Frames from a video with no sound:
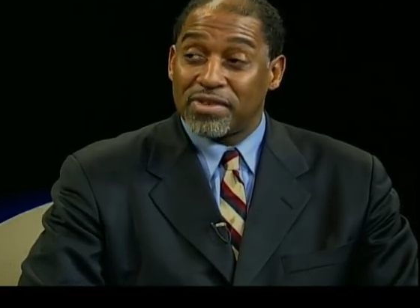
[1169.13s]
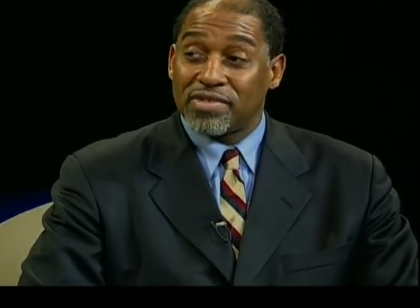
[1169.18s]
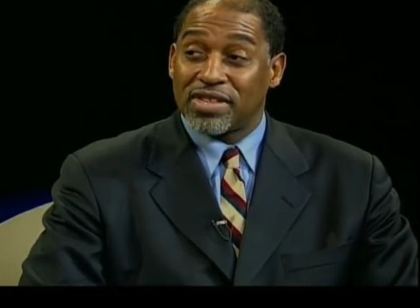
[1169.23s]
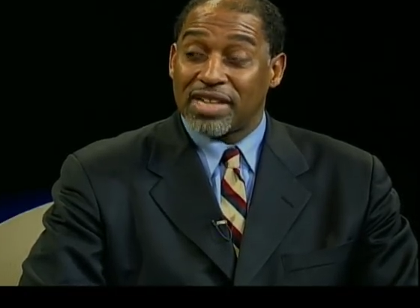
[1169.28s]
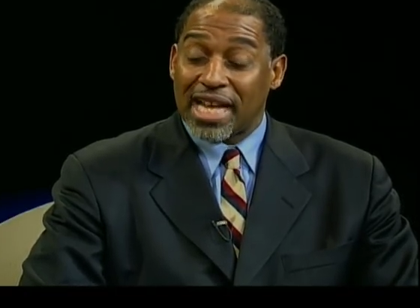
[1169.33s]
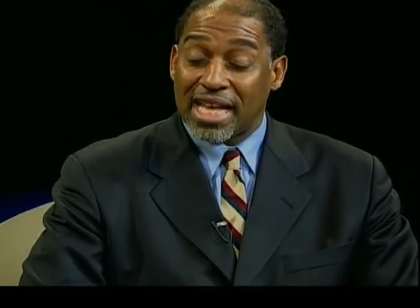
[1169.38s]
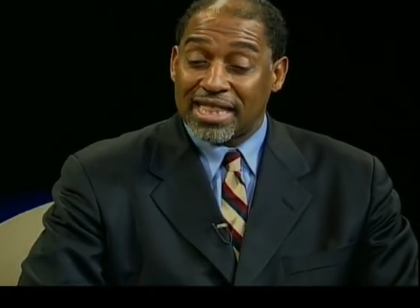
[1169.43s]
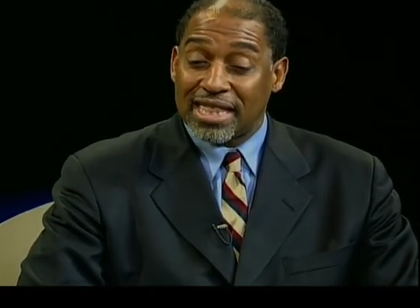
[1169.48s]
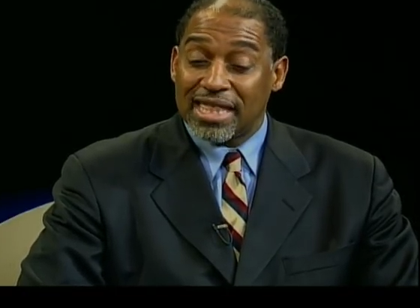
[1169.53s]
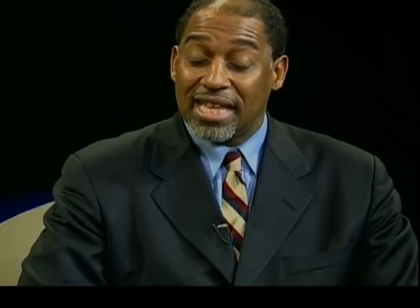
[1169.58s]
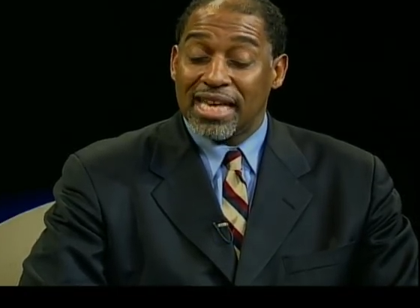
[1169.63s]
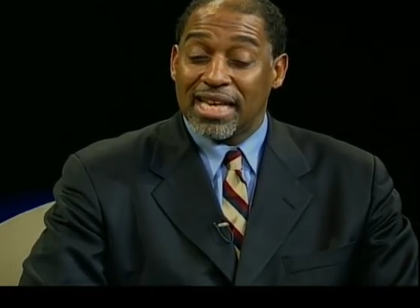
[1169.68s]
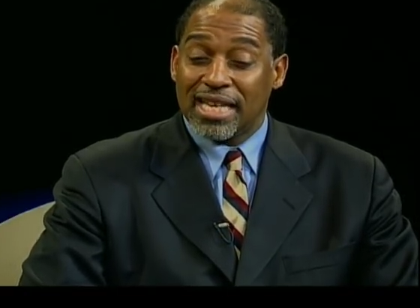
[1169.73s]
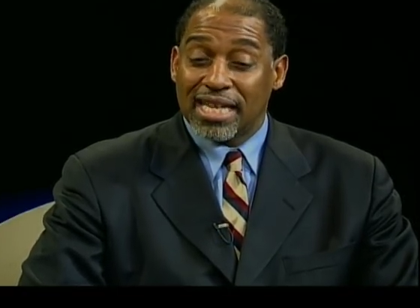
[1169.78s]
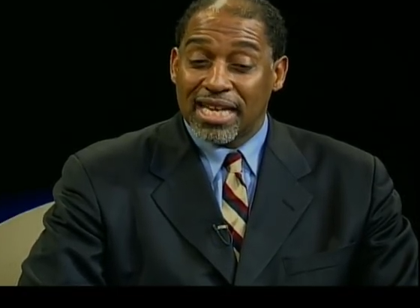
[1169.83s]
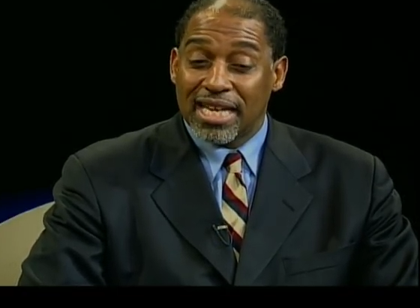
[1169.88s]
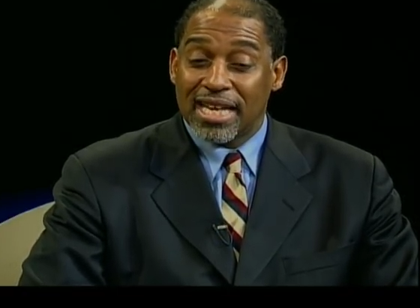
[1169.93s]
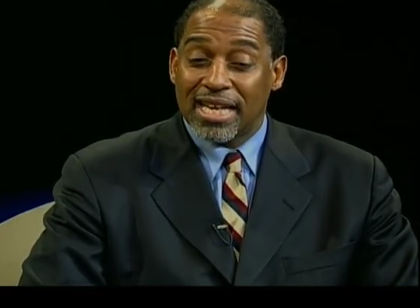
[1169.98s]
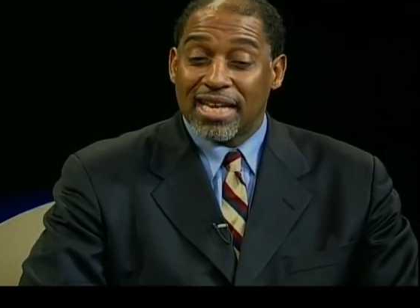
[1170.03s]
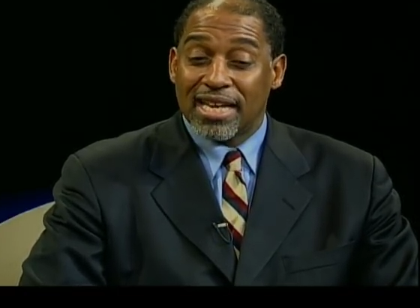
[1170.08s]
And I think
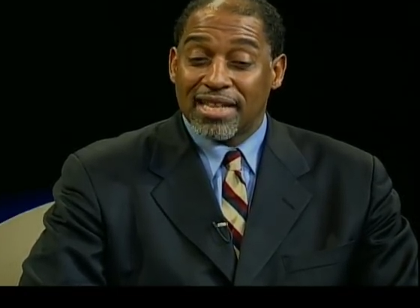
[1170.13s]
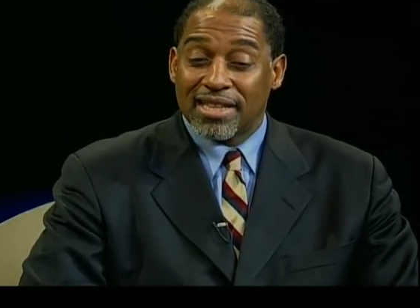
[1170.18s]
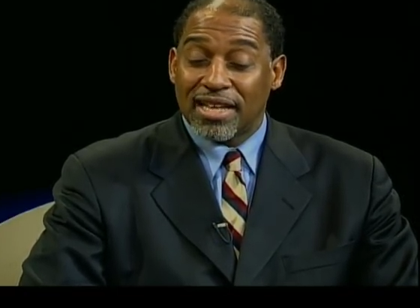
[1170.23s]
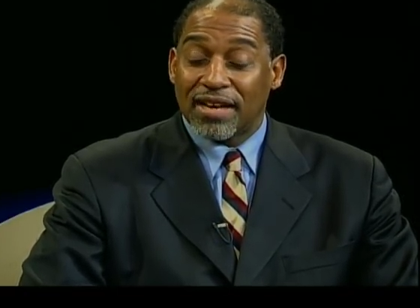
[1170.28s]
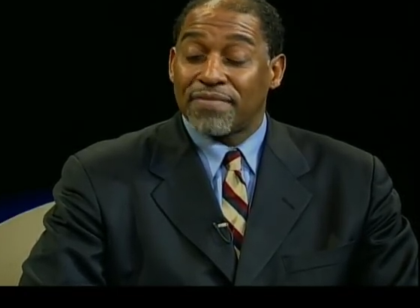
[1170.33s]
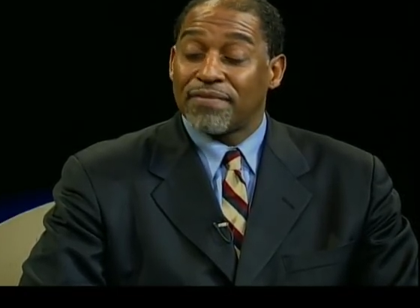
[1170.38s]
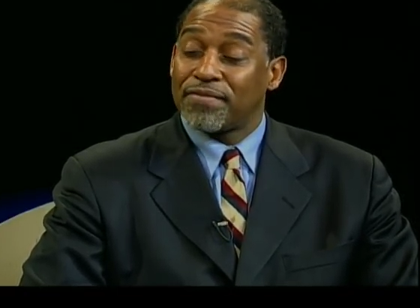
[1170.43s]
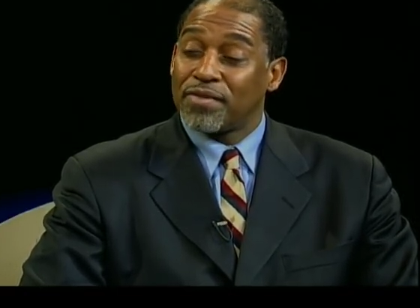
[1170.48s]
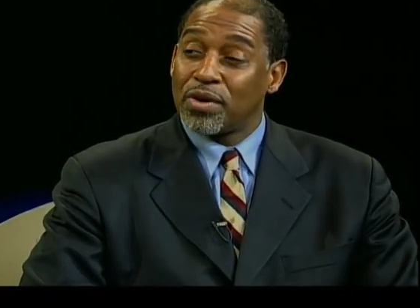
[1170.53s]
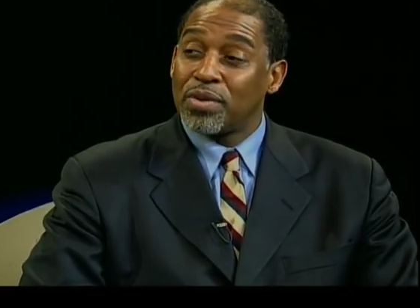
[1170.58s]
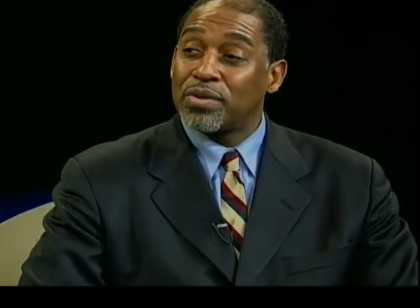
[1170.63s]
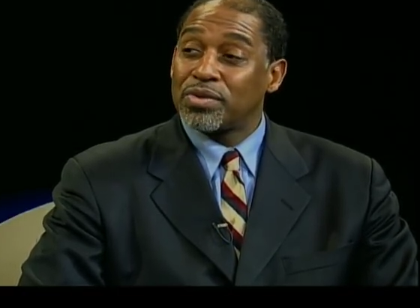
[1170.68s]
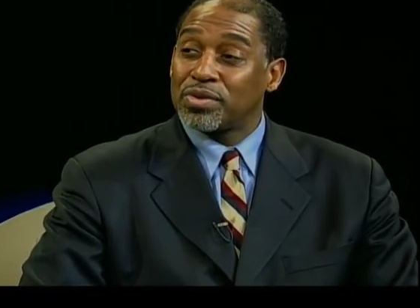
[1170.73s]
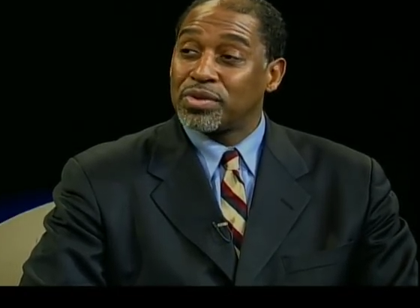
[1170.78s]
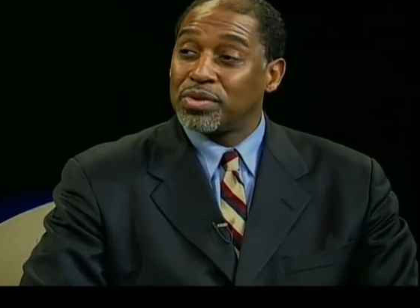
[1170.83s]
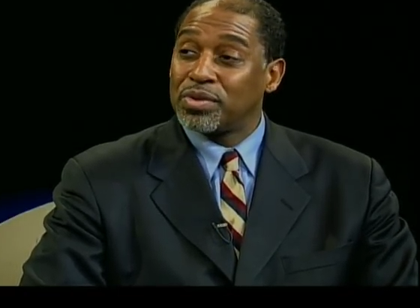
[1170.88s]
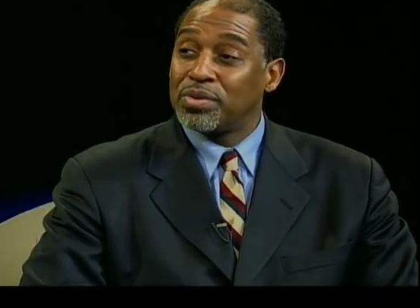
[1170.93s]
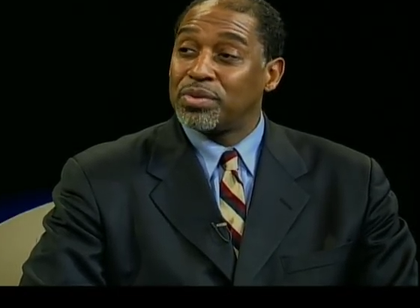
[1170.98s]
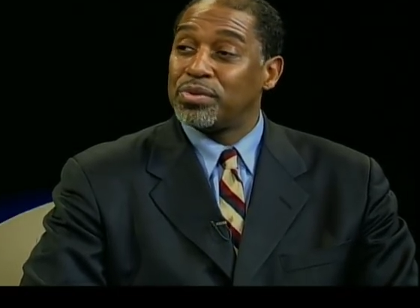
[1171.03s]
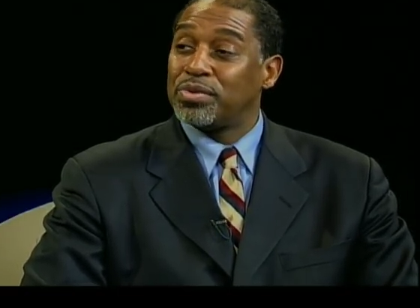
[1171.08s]
that folks
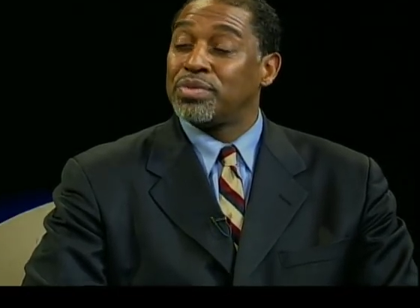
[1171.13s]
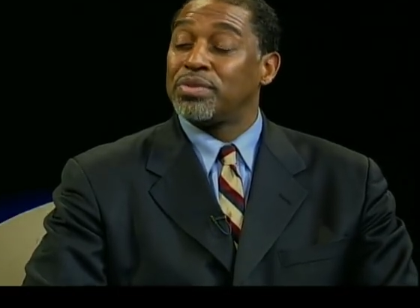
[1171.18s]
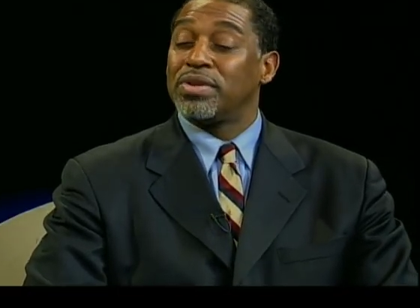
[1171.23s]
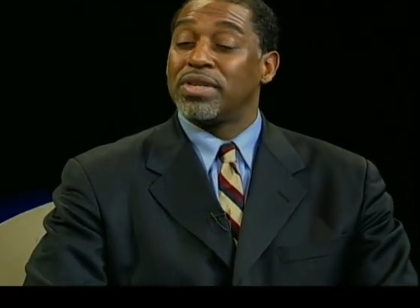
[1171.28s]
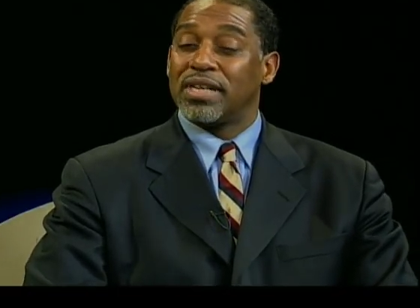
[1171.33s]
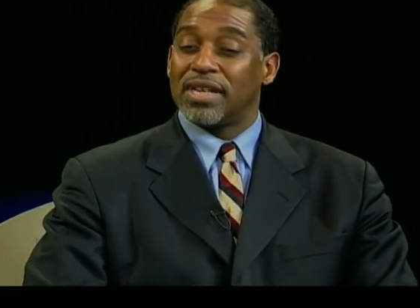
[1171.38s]
who